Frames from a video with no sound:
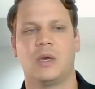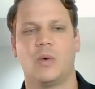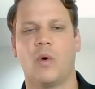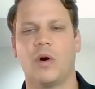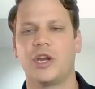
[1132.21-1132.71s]

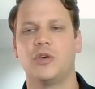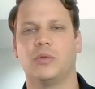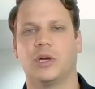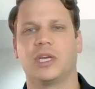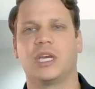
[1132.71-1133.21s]
what are you
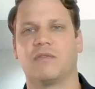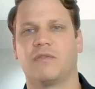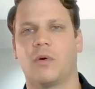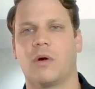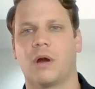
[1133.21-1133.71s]
looking
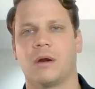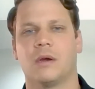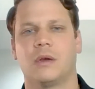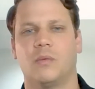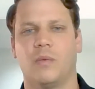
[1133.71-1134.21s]
for
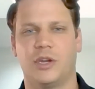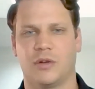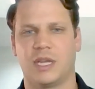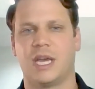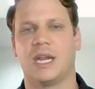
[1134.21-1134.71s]
when you're
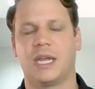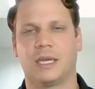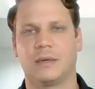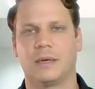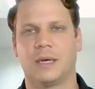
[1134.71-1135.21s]

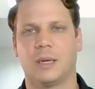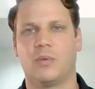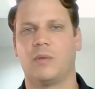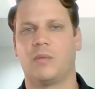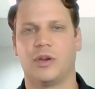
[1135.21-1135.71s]
getting,
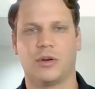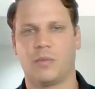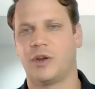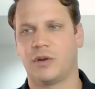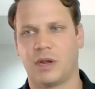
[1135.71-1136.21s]
when
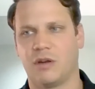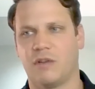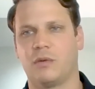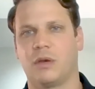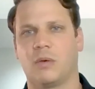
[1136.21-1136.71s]
you're
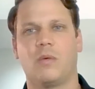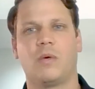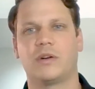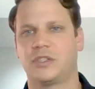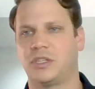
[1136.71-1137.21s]
interviewing?
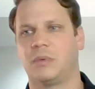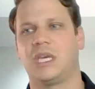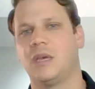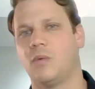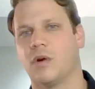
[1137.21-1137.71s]
What are some
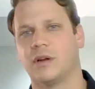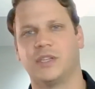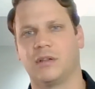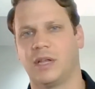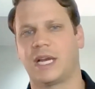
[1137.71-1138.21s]
keywords that
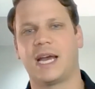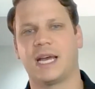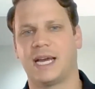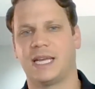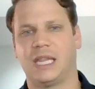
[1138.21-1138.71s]
you're like,
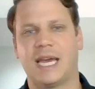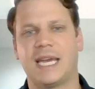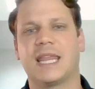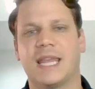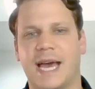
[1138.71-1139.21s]
I
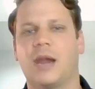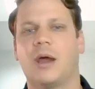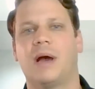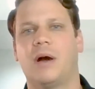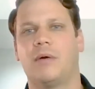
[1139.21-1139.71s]
like that
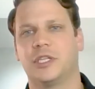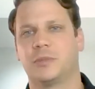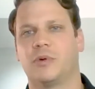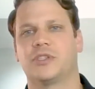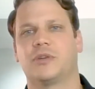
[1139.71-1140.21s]
about this
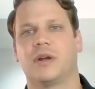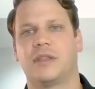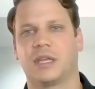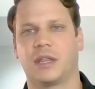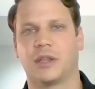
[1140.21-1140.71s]
person, or I
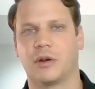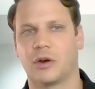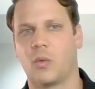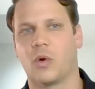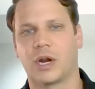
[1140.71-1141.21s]
think that they're
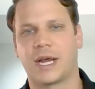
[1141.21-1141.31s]
going to work